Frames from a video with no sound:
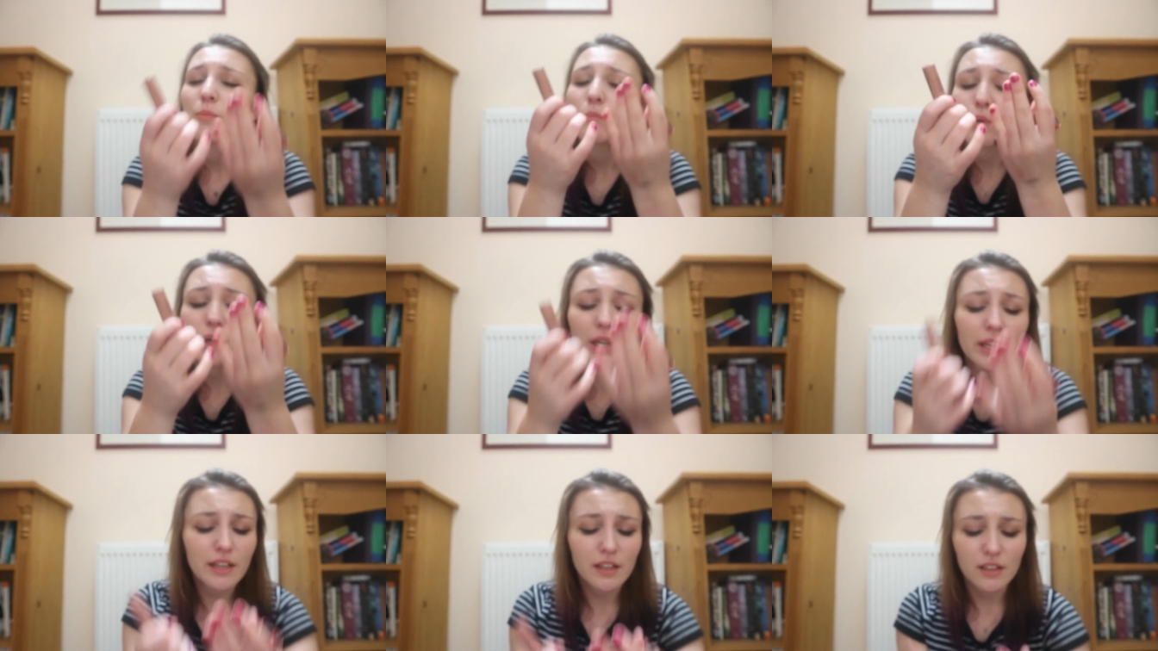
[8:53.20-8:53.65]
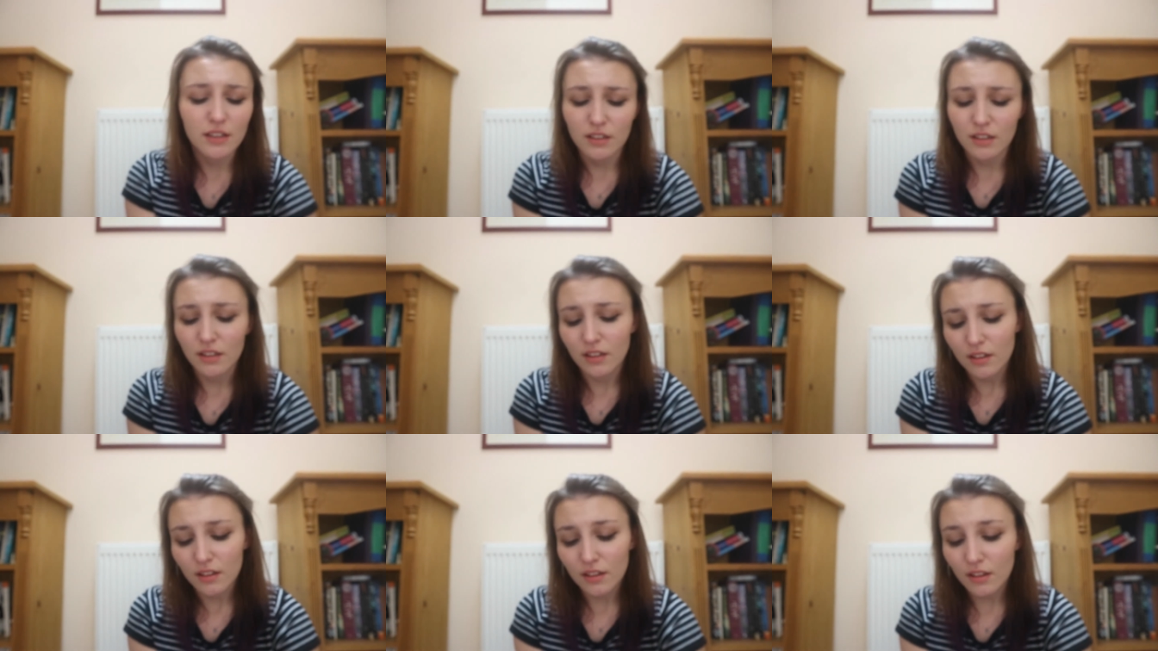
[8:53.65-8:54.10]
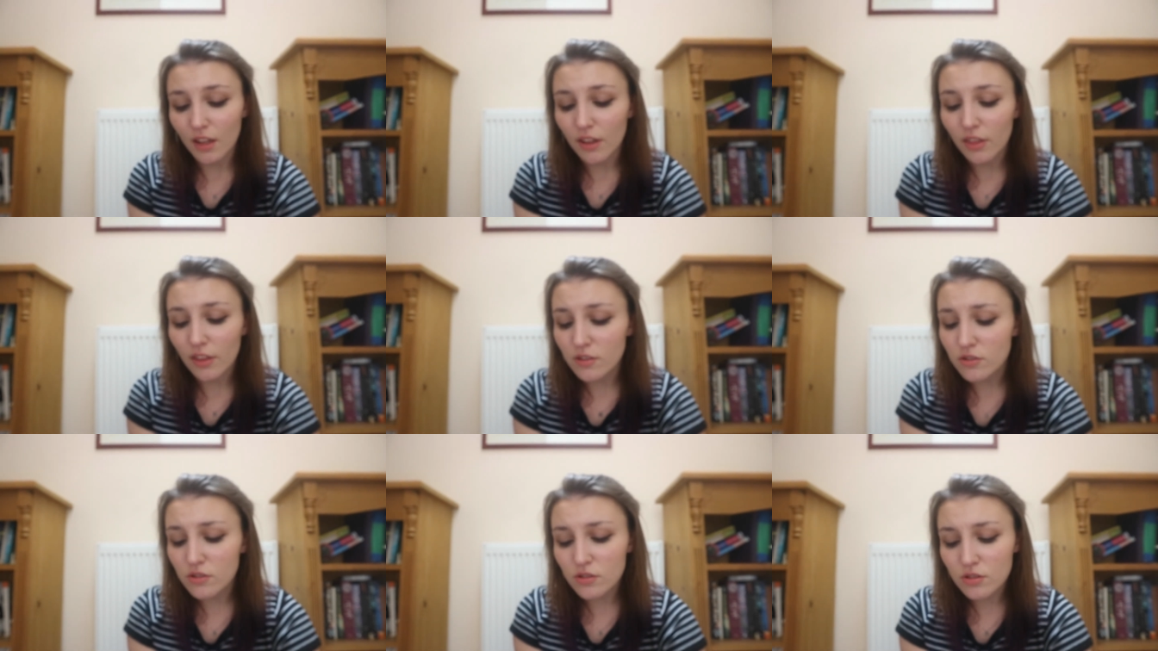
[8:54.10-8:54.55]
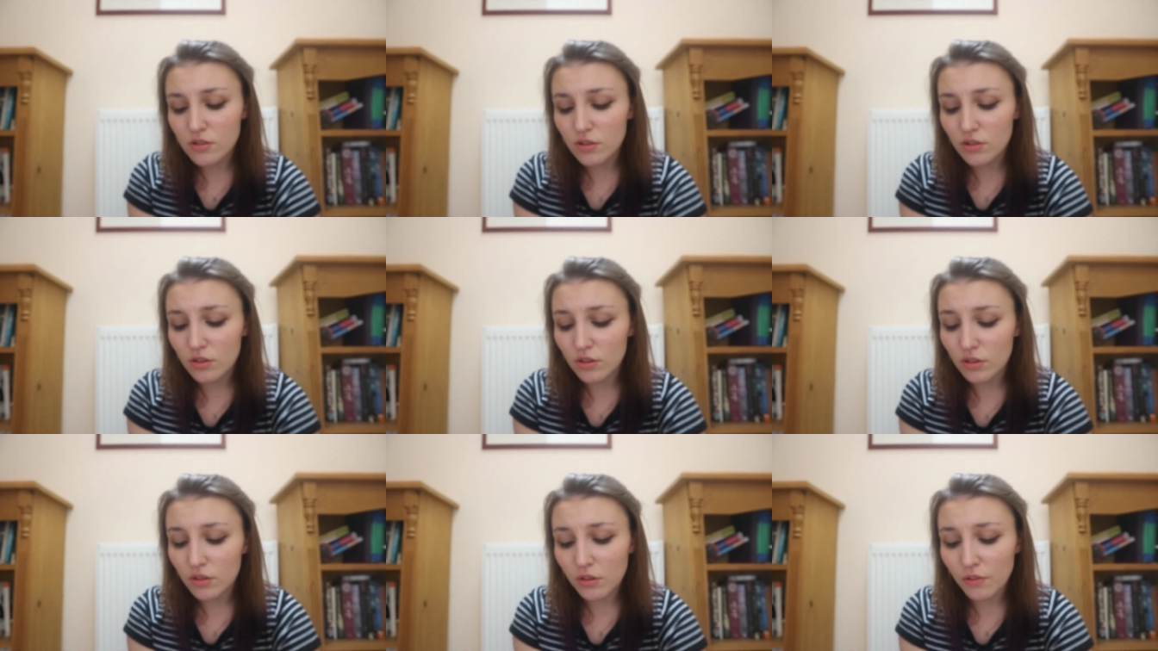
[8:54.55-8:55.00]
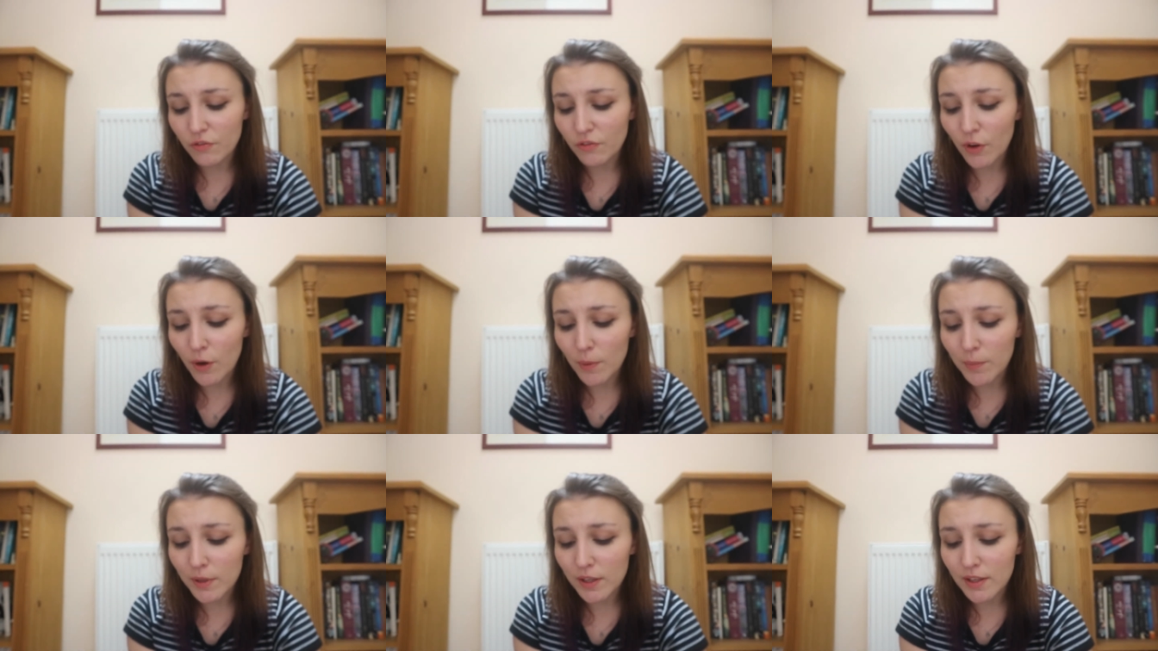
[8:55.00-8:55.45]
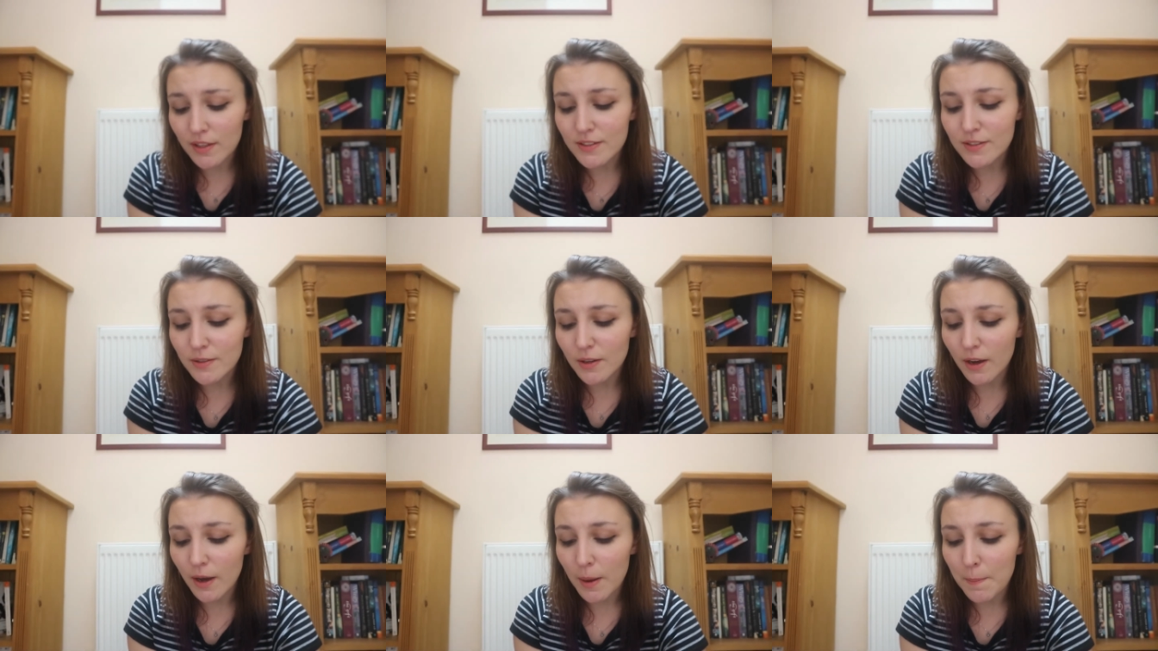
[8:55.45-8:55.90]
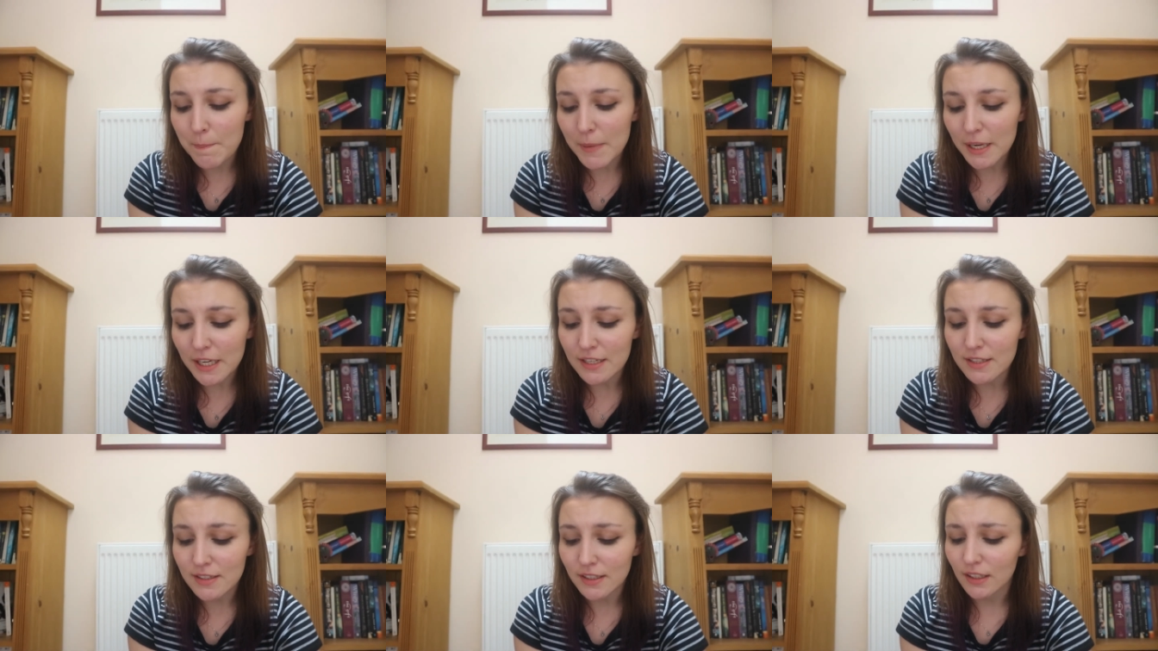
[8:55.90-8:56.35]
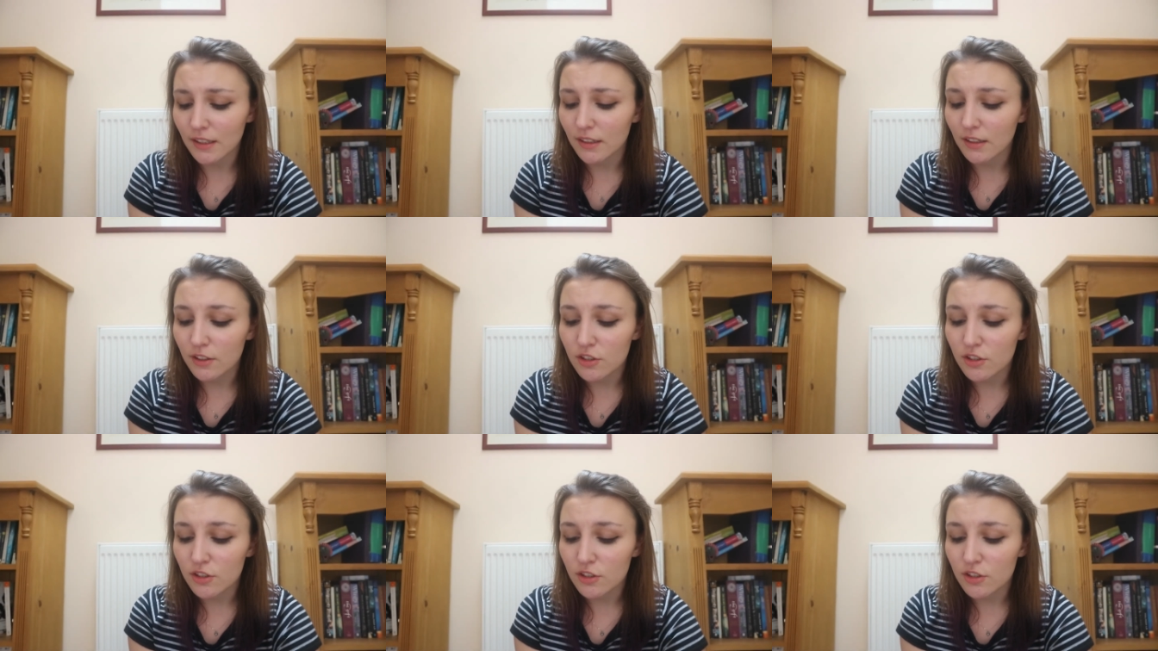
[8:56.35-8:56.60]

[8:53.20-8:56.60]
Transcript: Brilliant. The formula is amazing.